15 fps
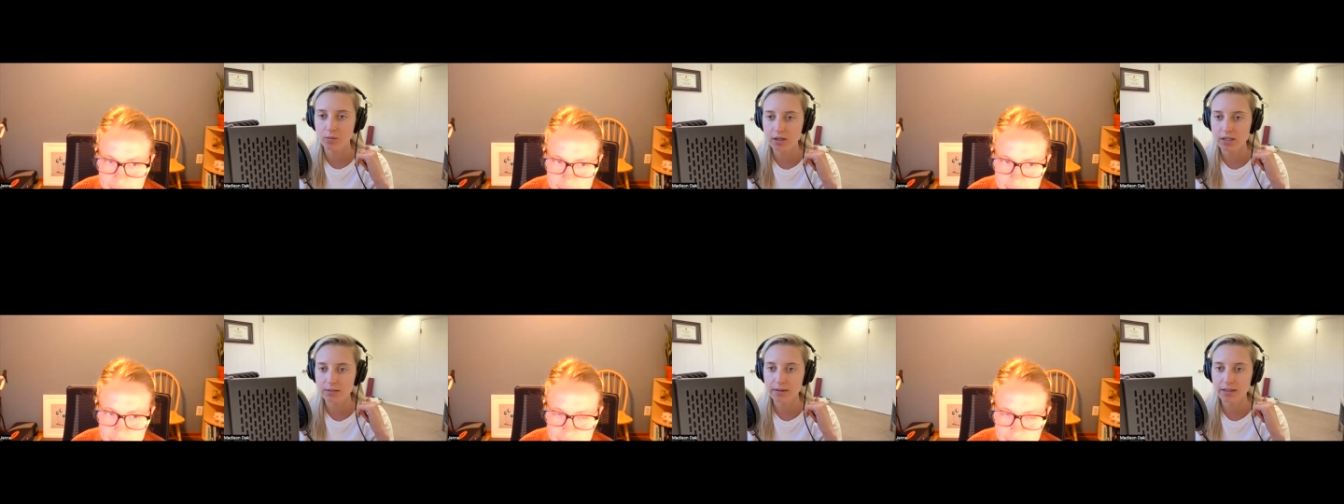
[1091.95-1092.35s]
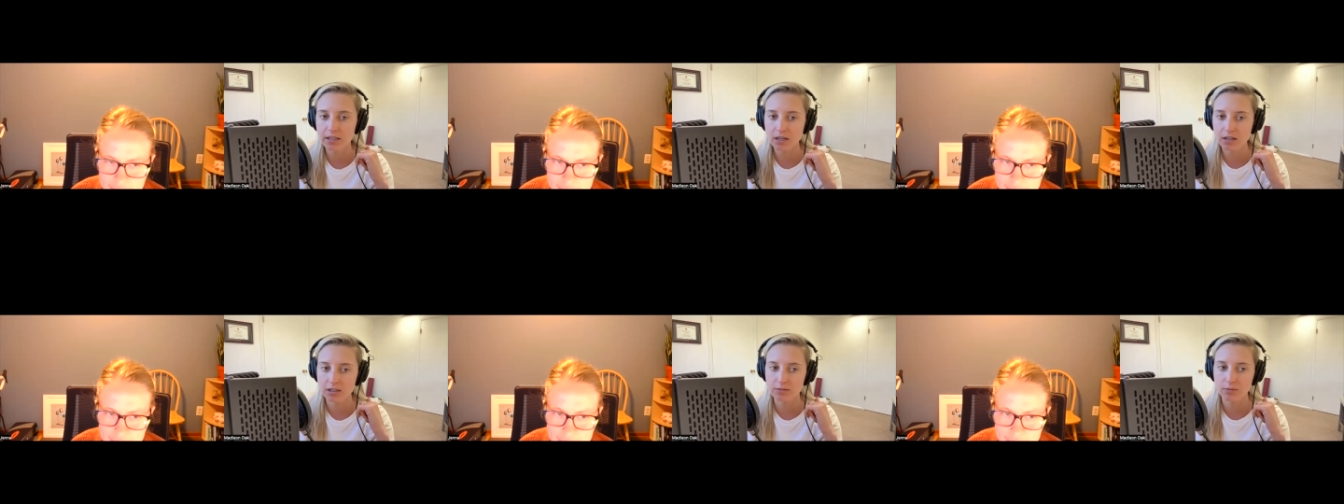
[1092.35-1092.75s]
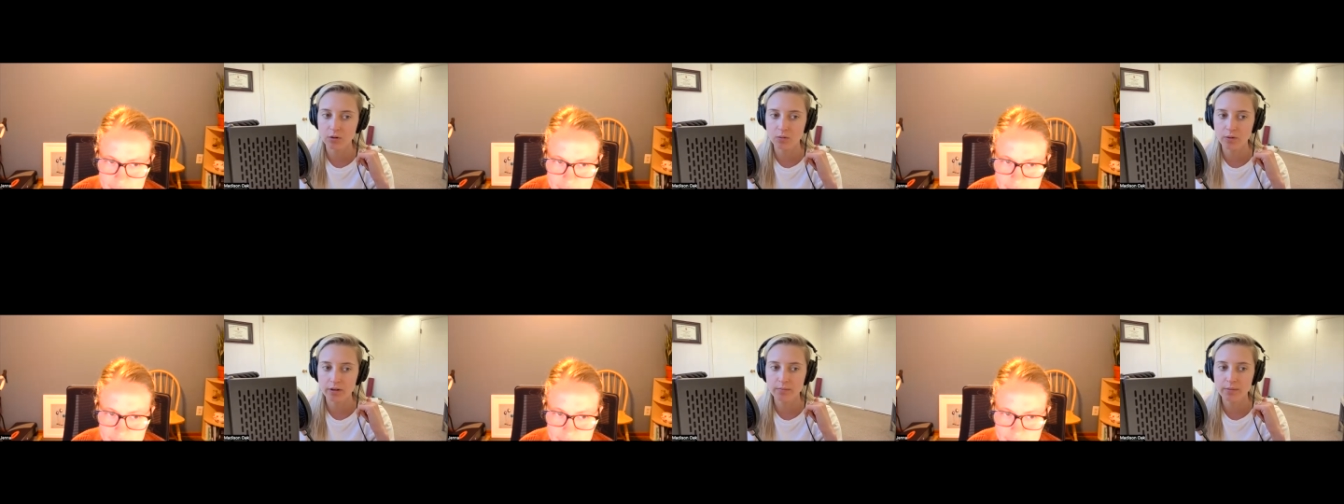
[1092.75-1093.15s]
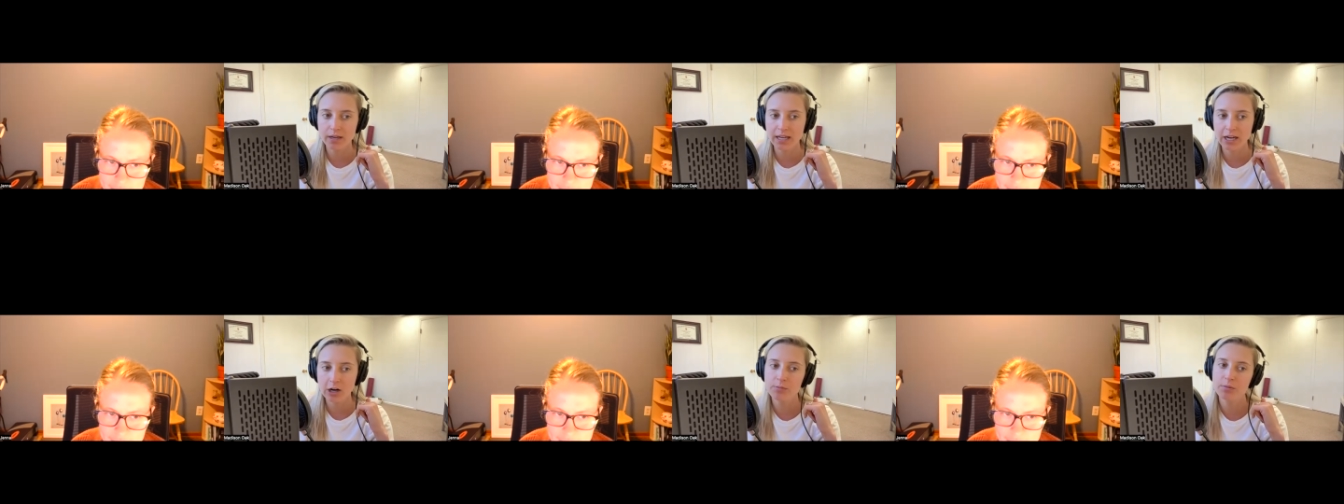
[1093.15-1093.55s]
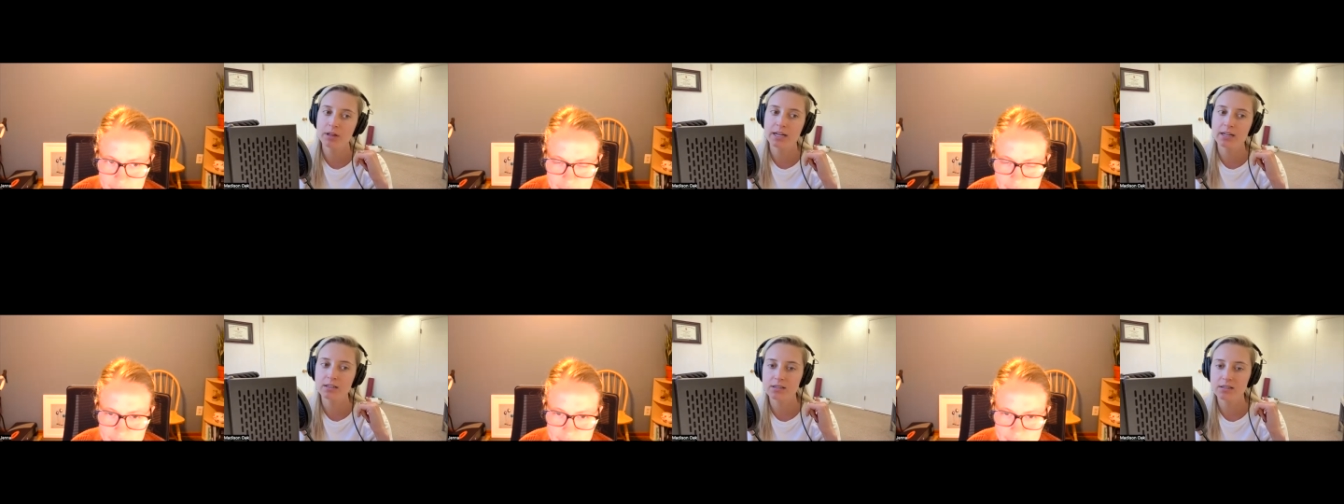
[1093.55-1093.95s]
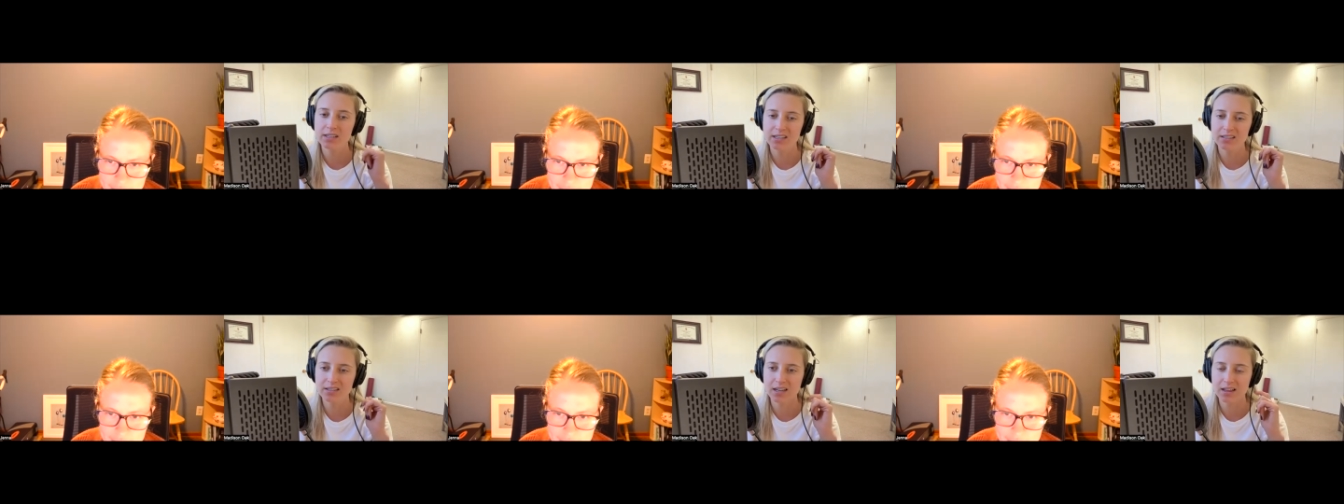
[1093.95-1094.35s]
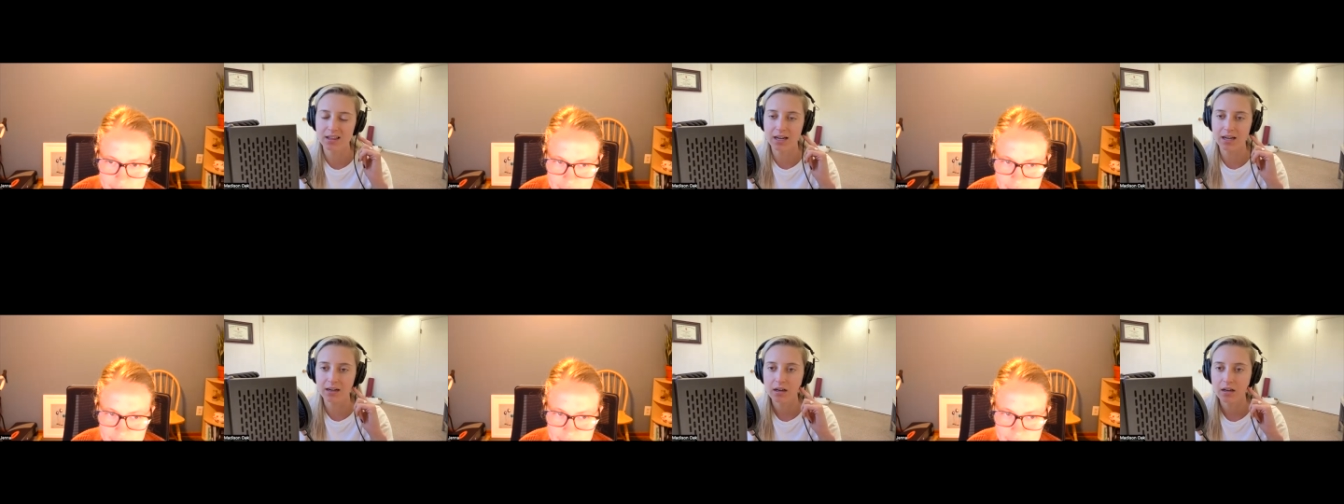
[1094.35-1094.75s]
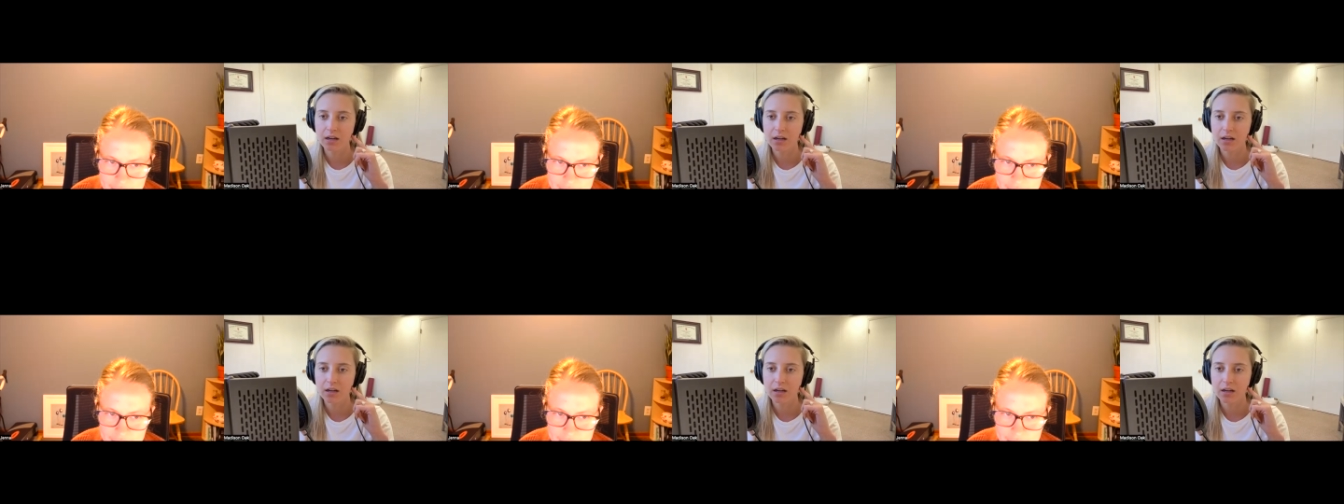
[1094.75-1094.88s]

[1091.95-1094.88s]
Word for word: what is my deductible, what are my care plans, things like that.